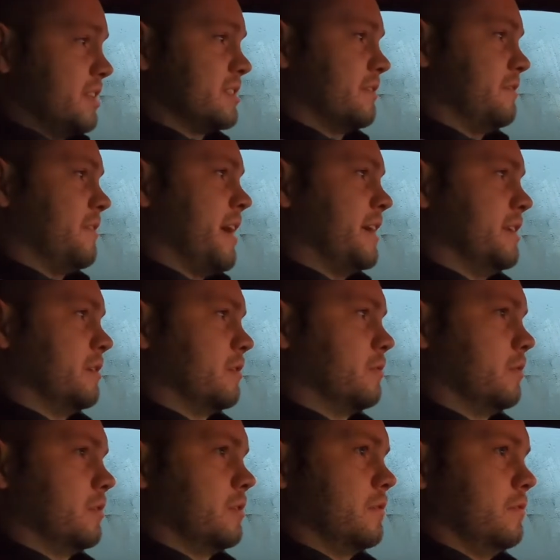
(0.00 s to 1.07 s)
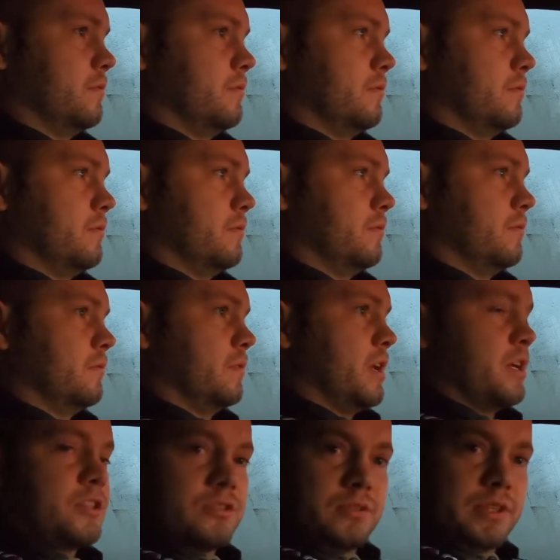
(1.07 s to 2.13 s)
It's a fat intercooler.
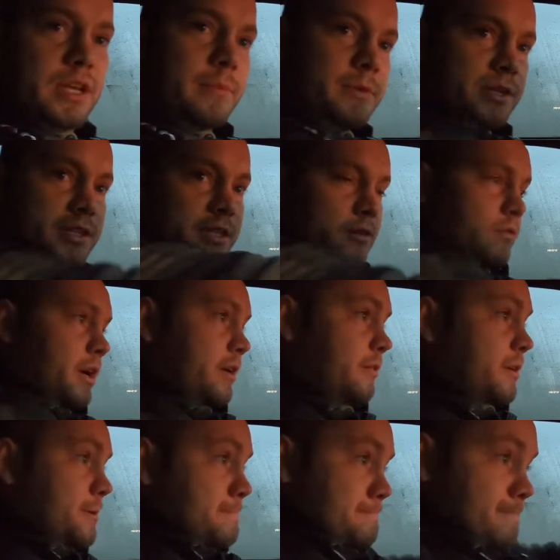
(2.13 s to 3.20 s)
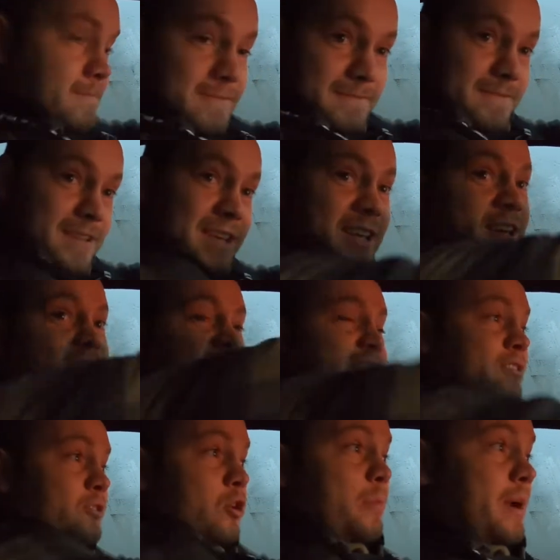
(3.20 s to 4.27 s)
Actually, I'm gonna take a right here.
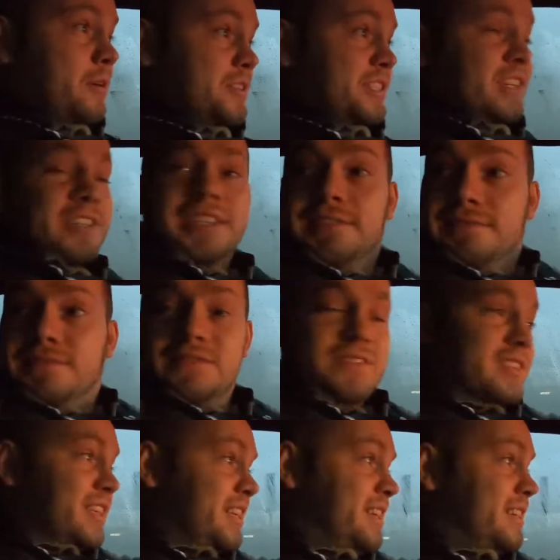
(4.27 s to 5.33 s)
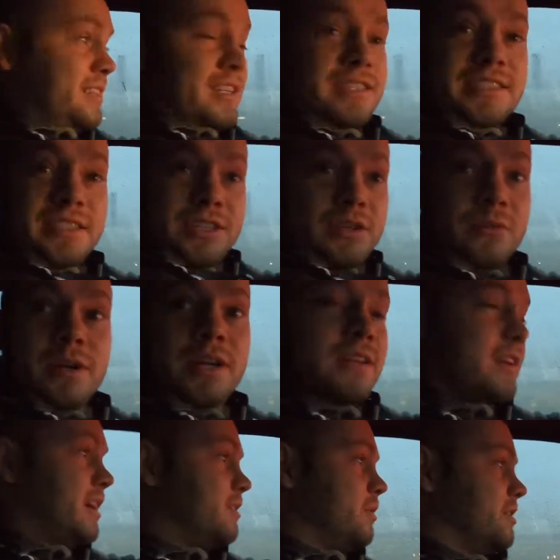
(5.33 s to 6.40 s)
Still no power steering, and I'll tell you
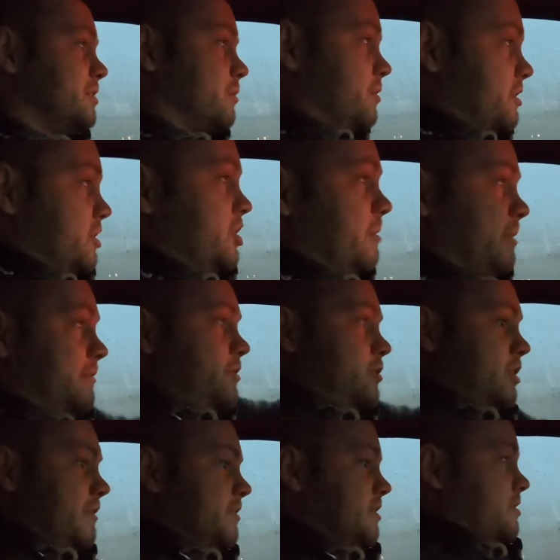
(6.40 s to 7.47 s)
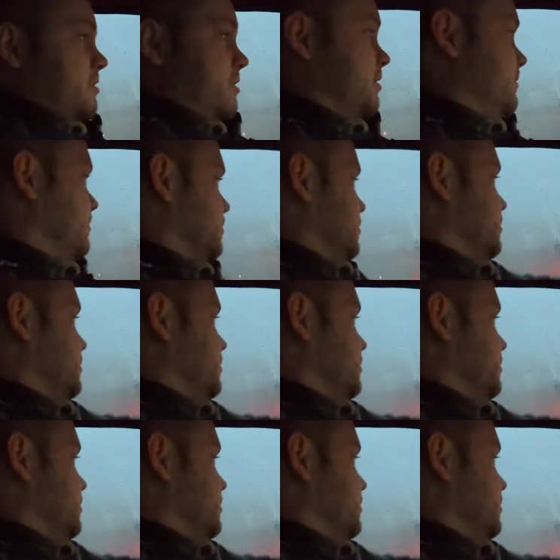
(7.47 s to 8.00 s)
what, I don't have to go to the gym after driving this car.